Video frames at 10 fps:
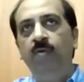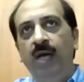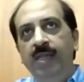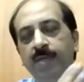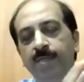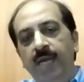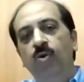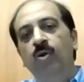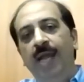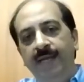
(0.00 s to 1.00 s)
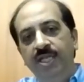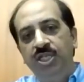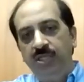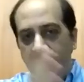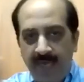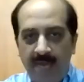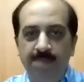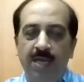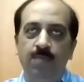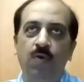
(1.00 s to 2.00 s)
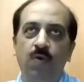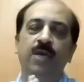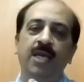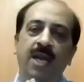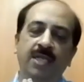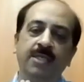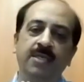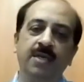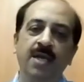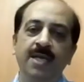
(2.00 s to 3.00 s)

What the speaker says: while they may look like niches and can become hopefully larger